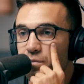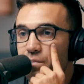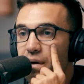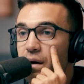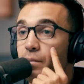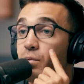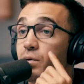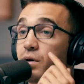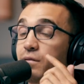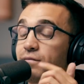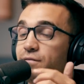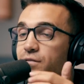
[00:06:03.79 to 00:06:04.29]
we'd be
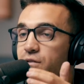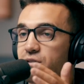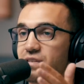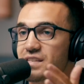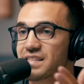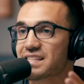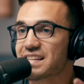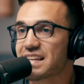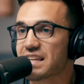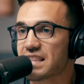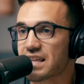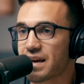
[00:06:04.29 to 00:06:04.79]
able to
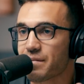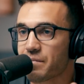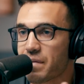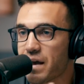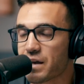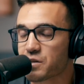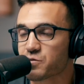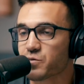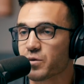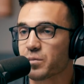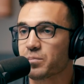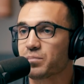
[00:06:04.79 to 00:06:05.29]
foresee them
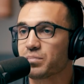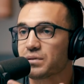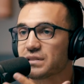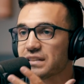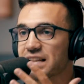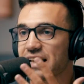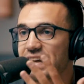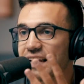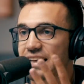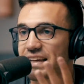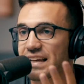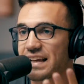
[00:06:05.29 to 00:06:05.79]
as we're
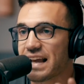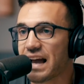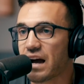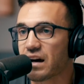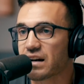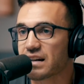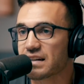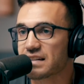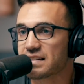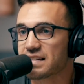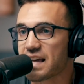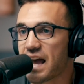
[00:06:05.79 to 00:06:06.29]
planning
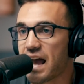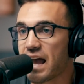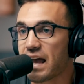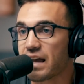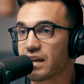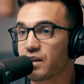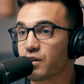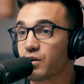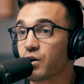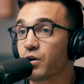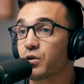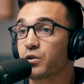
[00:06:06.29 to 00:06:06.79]
out a day
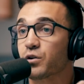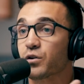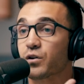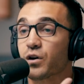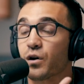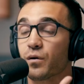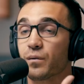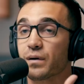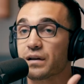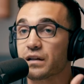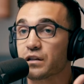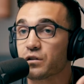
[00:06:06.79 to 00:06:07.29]
you know you're
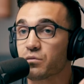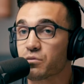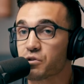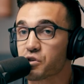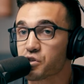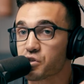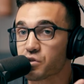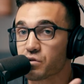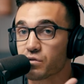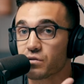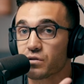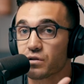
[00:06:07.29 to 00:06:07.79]
going into a
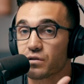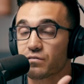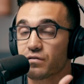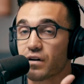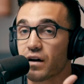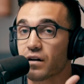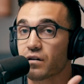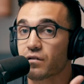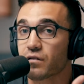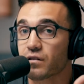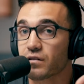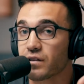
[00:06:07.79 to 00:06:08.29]
shoot you've
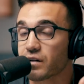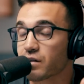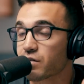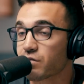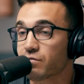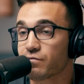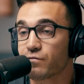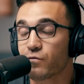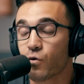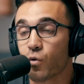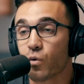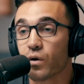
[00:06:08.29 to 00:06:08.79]
got uh, like
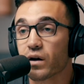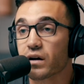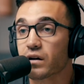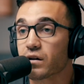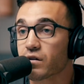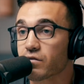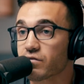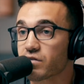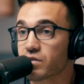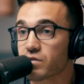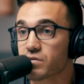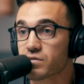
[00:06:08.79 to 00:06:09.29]
four
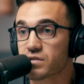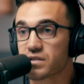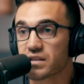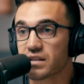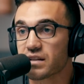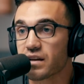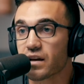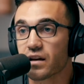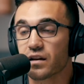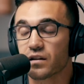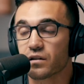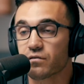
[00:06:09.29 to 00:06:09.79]
interviews to
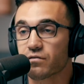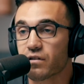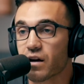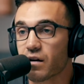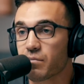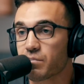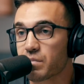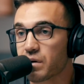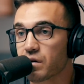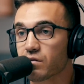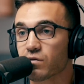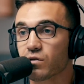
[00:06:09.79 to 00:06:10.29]
get you've
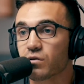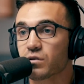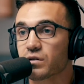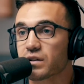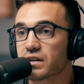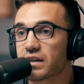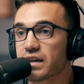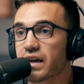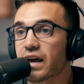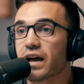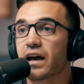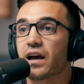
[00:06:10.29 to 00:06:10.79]
got b-roll
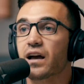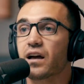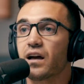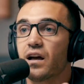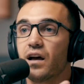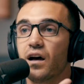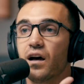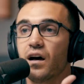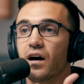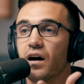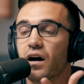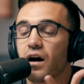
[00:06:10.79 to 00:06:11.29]
to get
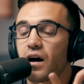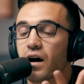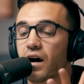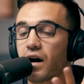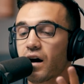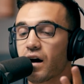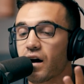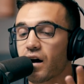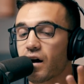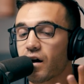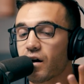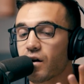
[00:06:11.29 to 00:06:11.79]

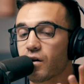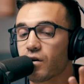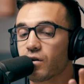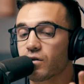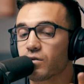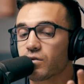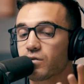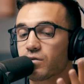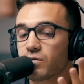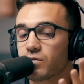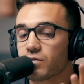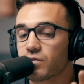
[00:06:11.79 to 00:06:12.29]
uh,
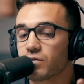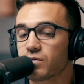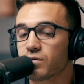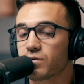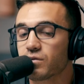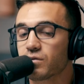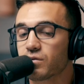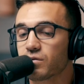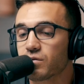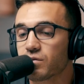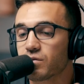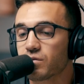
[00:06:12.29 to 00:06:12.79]

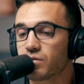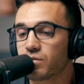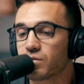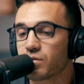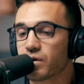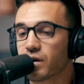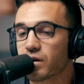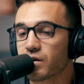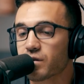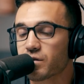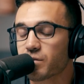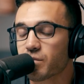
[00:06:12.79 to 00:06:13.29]

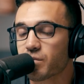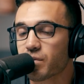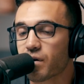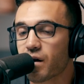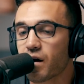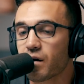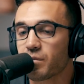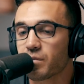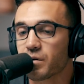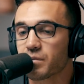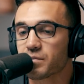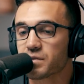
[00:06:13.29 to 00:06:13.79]
where do the
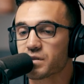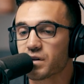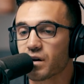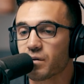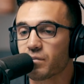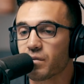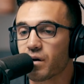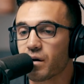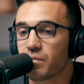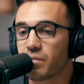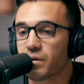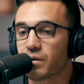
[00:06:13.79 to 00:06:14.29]
problems
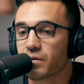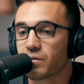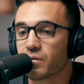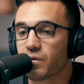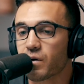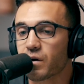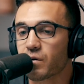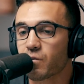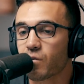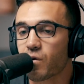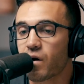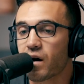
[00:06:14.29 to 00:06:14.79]
come up and,
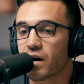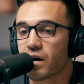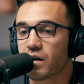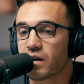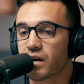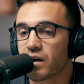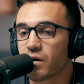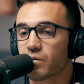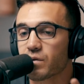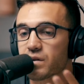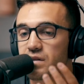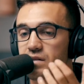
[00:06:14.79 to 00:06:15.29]
and why
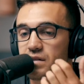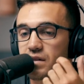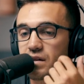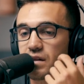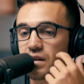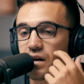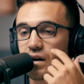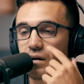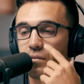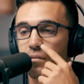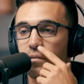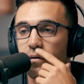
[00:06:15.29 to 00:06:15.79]
can't we
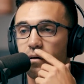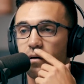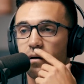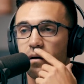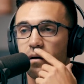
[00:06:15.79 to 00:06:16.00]
see them?